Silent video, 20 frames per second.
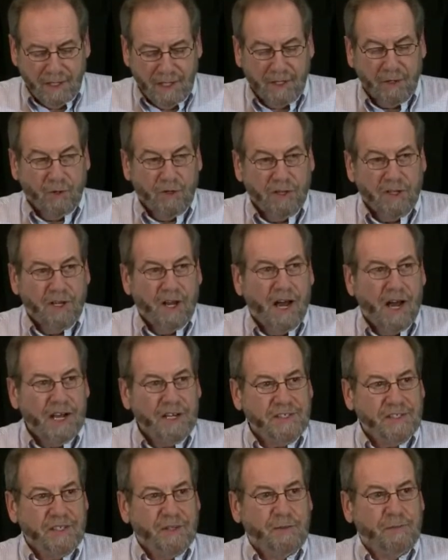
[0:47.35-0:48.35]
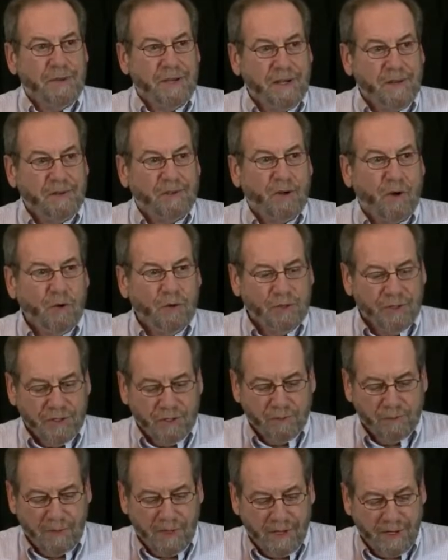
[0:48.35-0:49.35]
and all the lies that are being told to
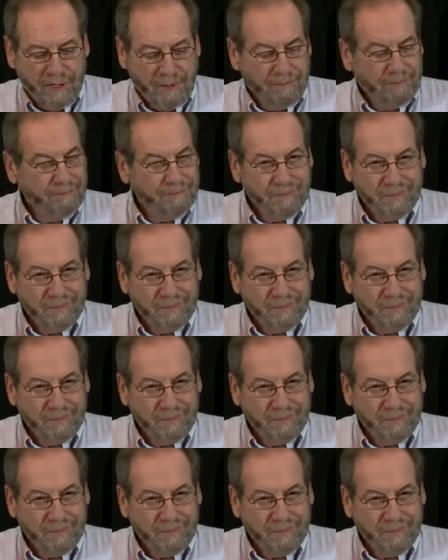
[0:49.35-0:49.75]
you by